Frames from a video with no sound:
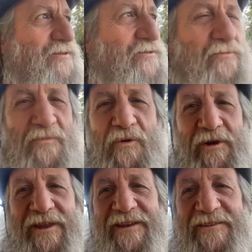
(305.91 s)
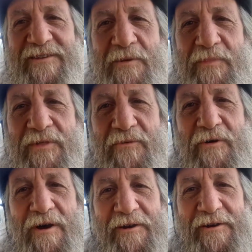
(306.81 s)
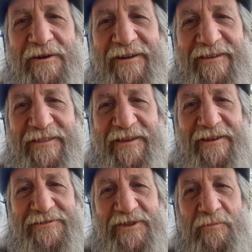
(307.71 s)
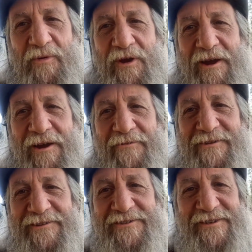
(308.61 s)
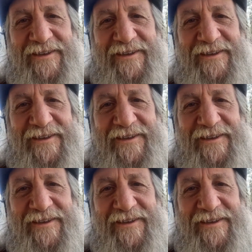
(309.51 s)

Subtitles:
morning dip in the water, the Celtic prayer, which